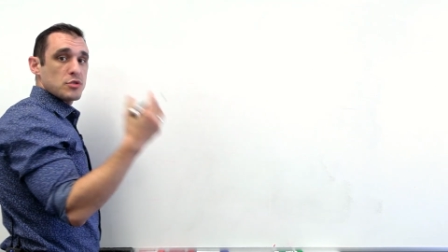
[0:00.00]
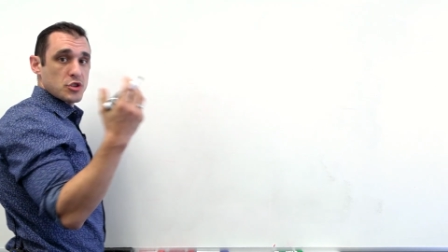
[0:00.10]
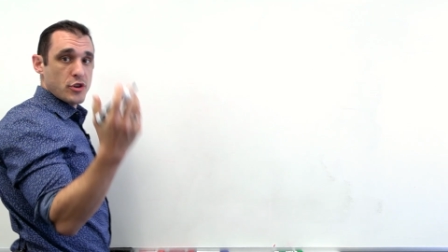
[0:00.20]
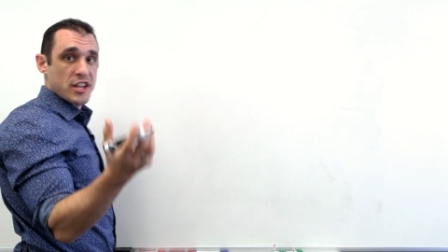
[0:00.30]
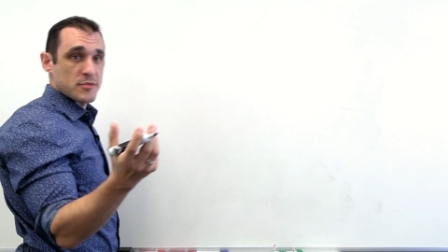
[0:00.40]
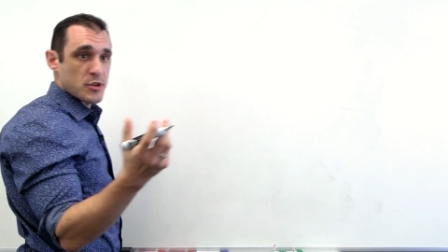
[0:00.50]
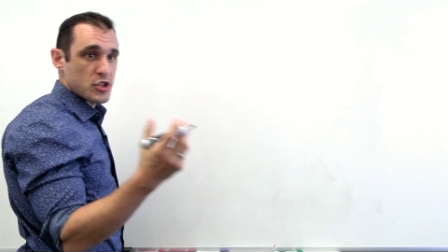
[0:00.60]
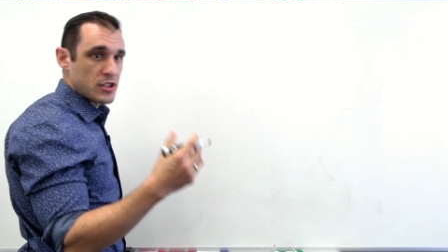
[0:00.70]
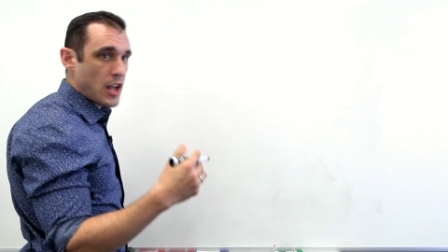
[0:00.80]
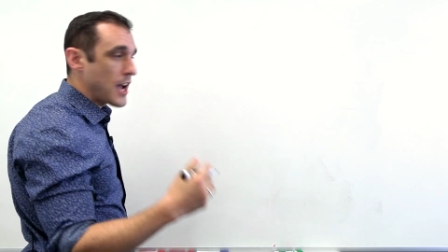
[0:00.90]
use a
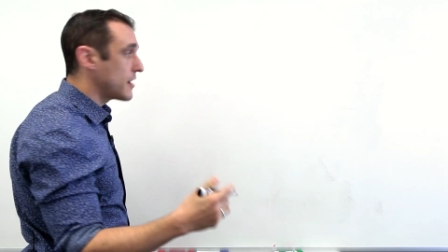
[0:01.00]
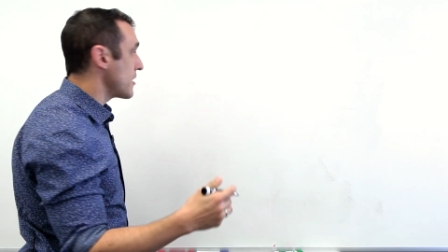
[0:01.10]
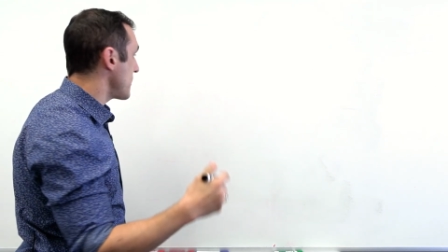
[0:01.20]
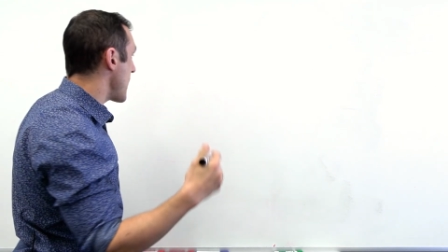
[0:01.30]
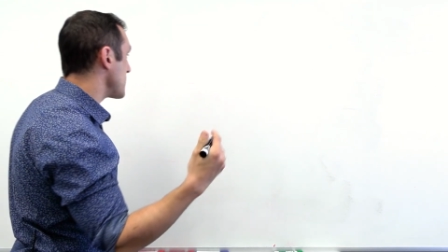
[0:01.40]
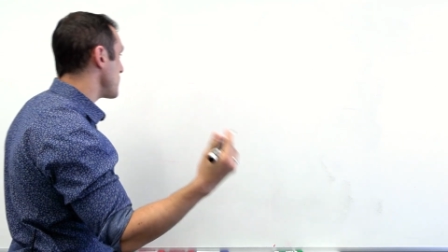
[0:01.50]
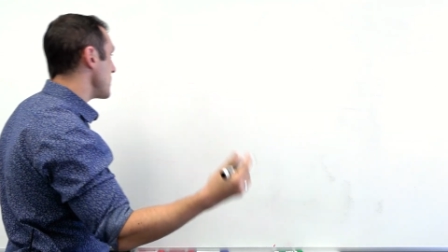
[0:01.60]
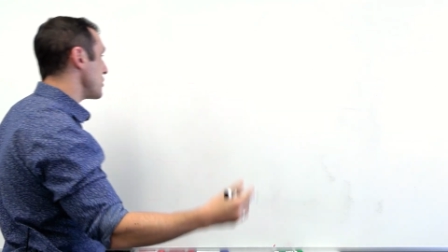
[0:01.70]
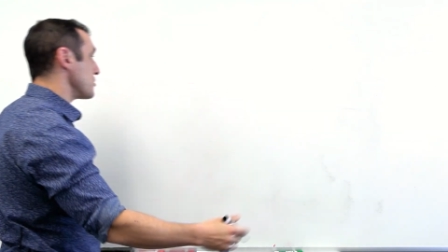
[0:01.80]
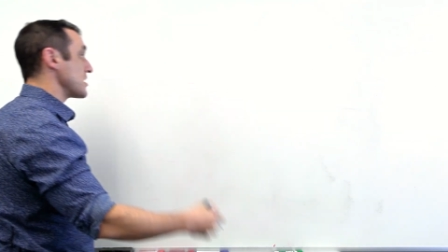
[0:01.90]
transmission line that's
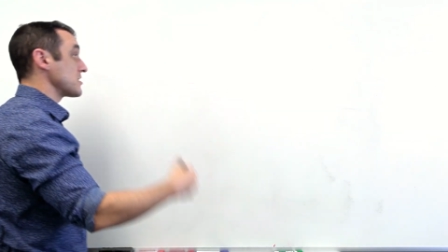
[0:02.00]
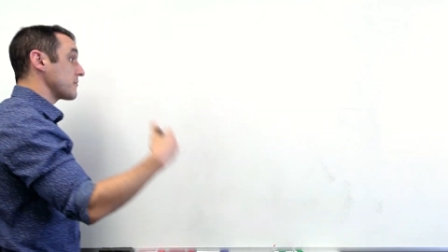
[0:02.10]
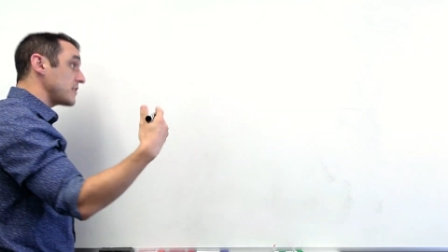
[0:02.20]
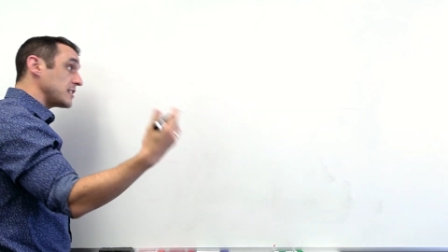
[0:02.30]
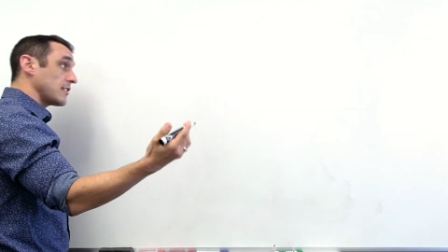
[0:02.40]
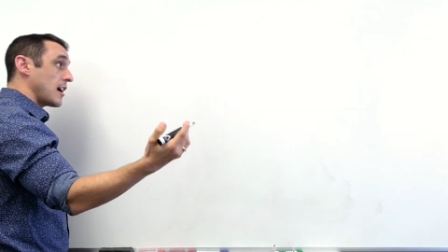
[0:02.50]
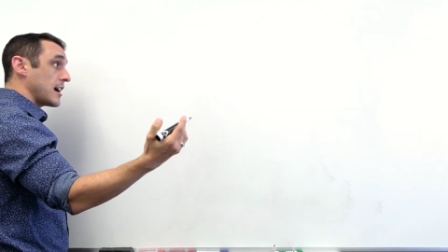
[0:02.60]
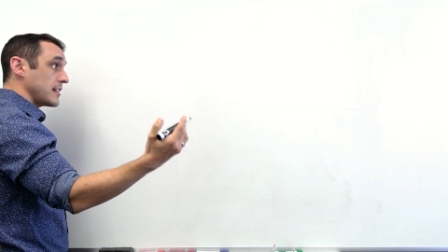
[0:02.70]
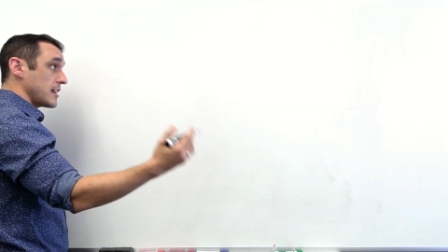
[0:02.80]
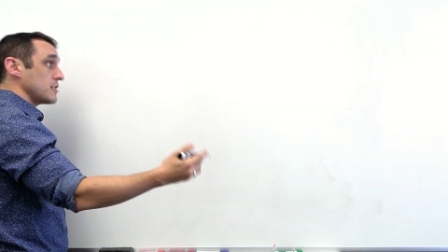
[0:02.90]
being used as a feed
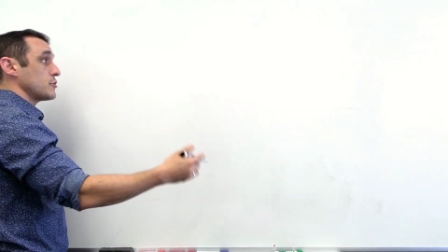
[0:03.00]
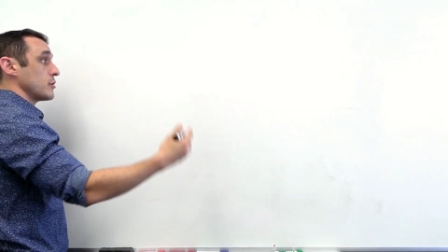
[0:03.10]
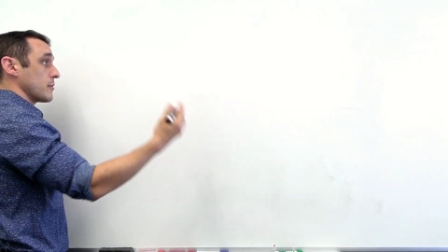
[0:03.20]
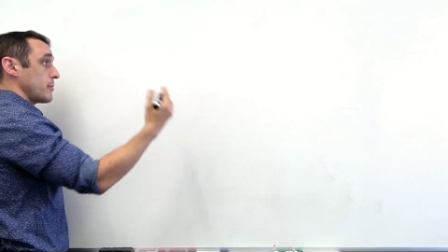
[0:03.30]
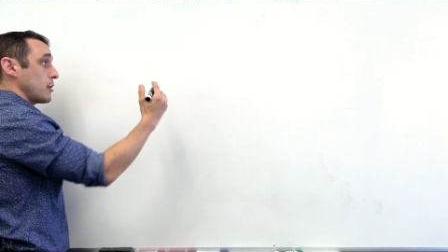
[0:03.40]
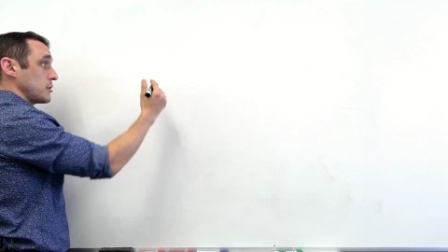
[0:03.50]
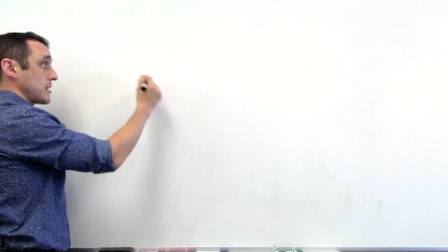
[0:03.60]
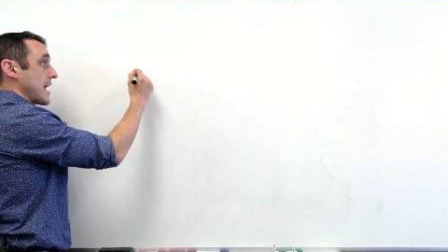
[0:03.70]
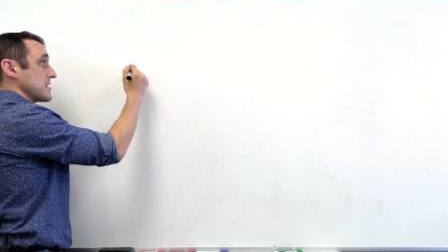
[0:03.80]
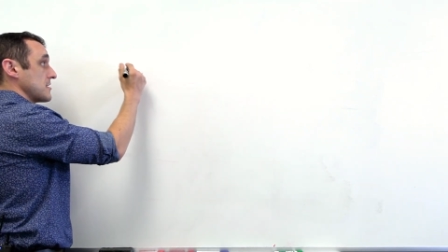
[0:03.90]
line into a
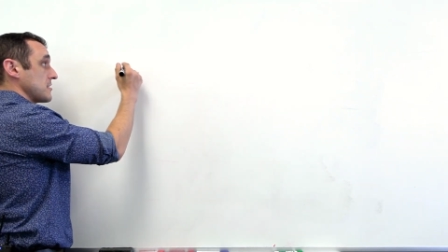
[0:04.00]
component as an